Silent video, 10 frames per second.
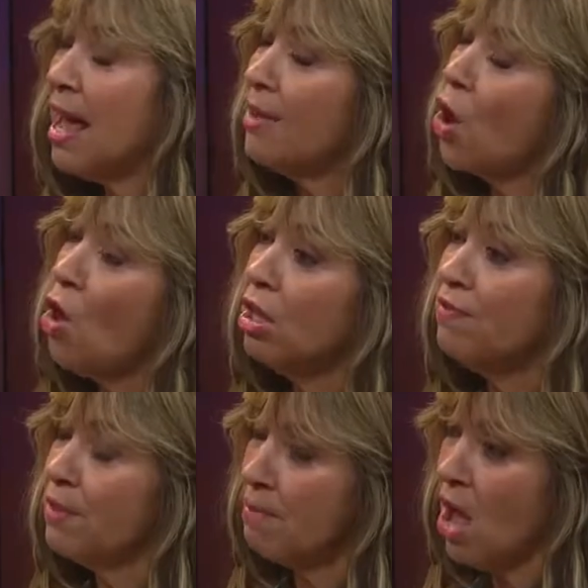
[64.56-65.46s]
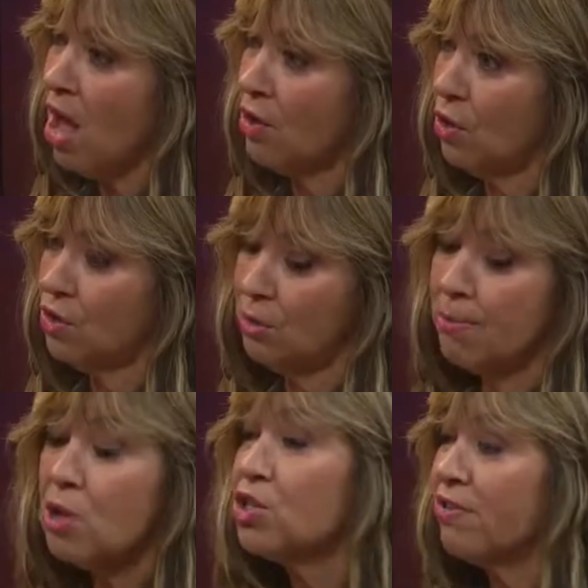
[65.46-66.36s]
and all of the models,
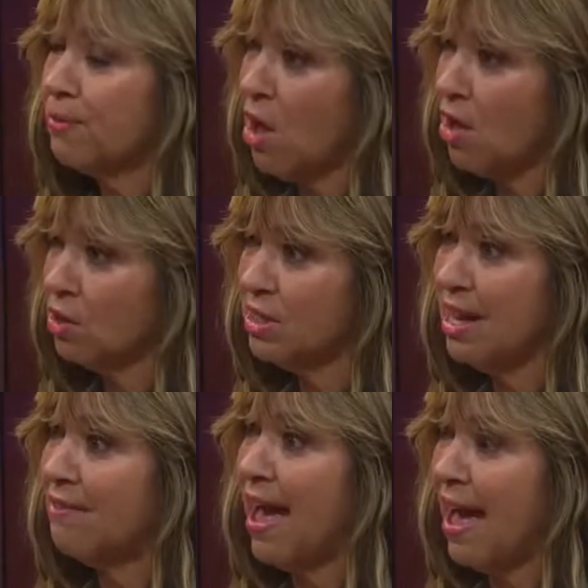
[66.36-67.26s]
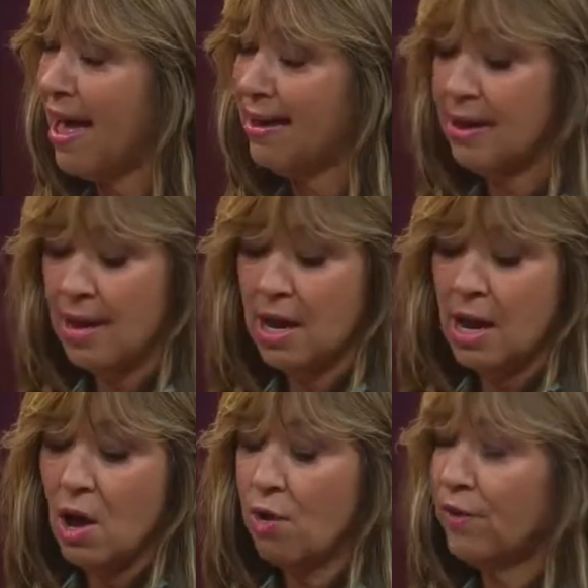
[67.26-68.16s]
most of the models have had
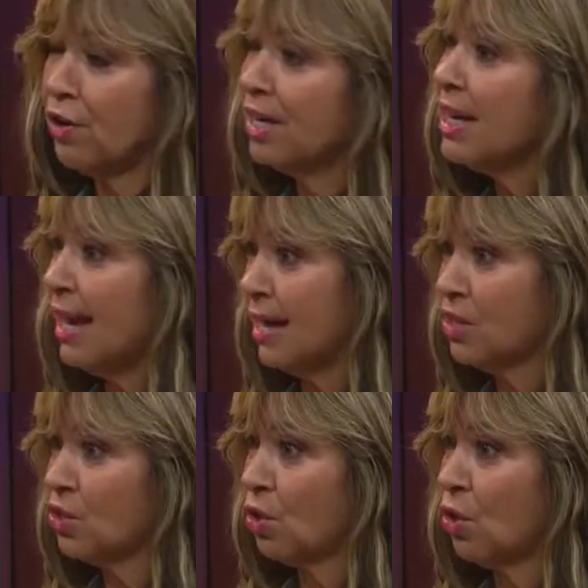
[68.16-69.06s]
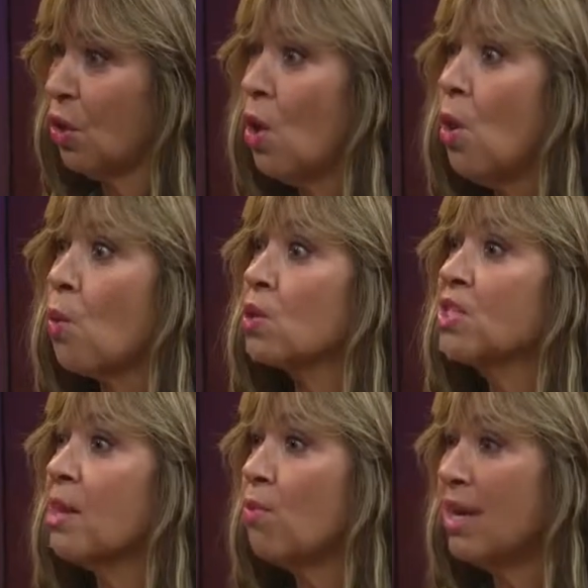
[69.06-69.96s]
ovarian cancer or
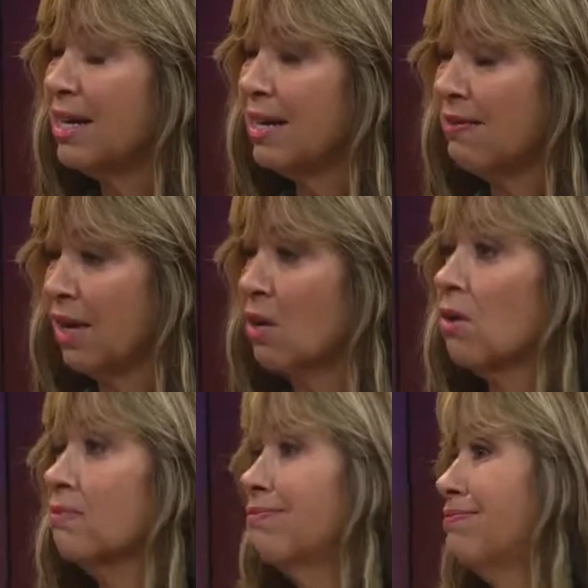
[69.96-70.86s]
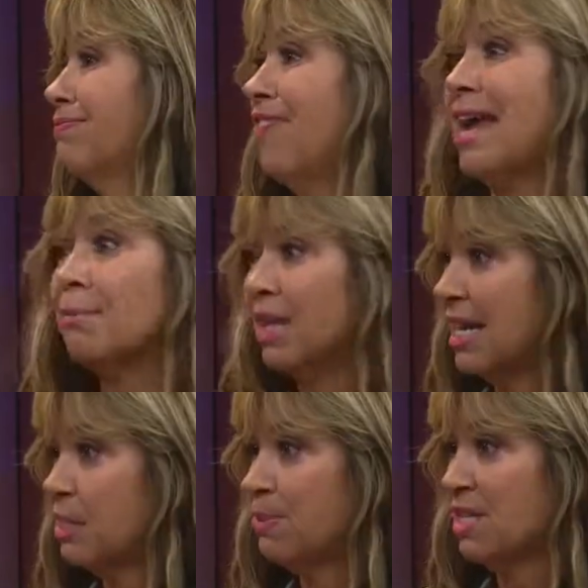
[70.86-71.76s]
someone in their family
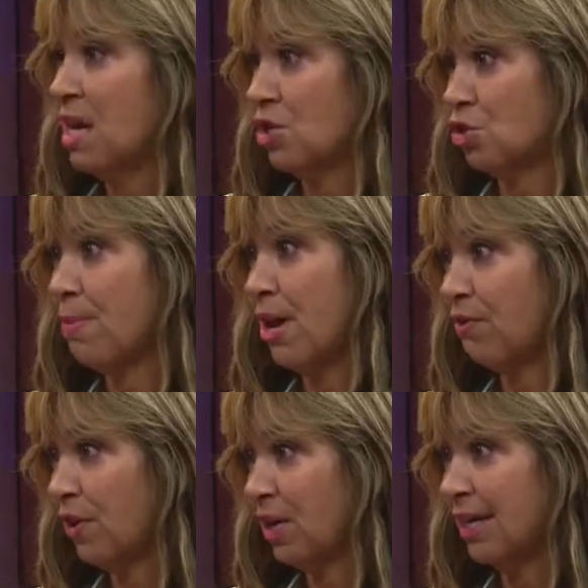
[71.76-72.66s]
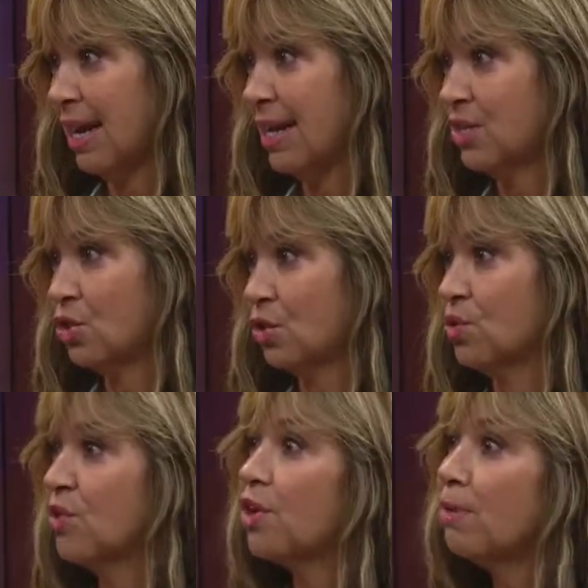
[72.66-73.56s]
has been touched by ovarian cancer.
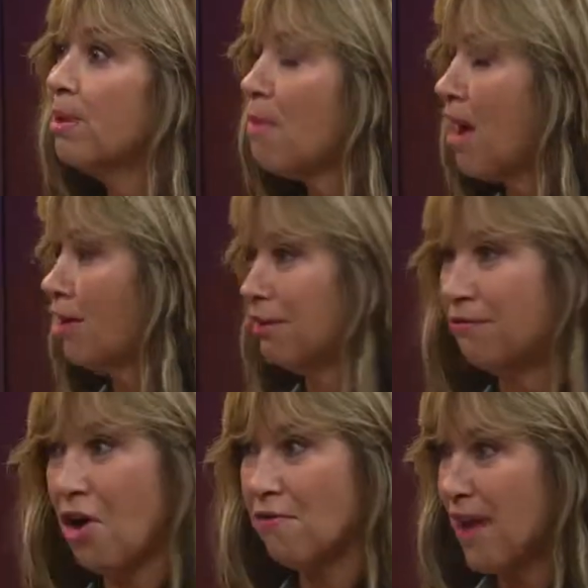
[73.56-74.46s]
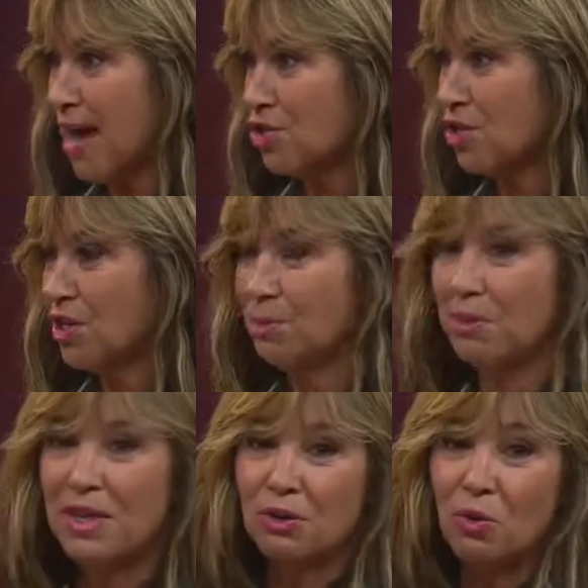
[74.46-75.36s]
So they're going to be modeling fall fashions,
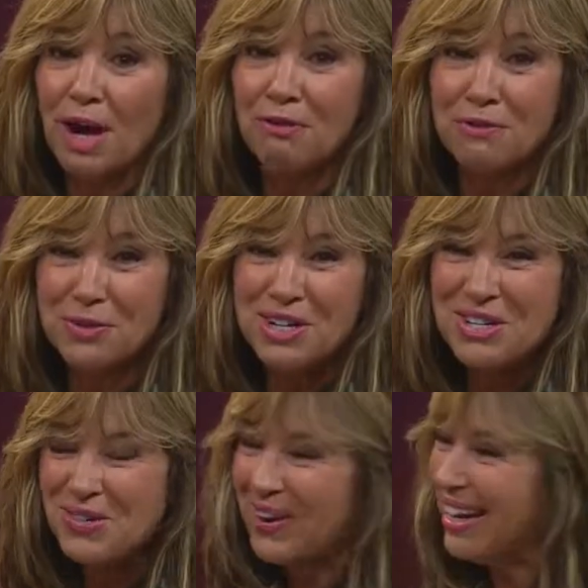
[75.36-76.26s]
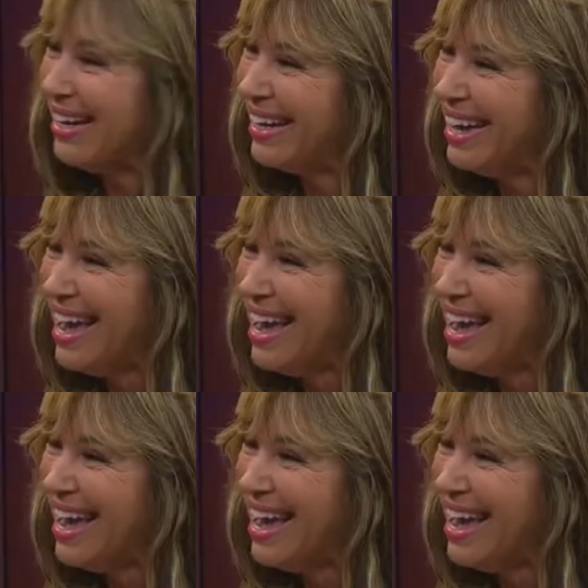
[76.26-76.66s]
but then great food and drink,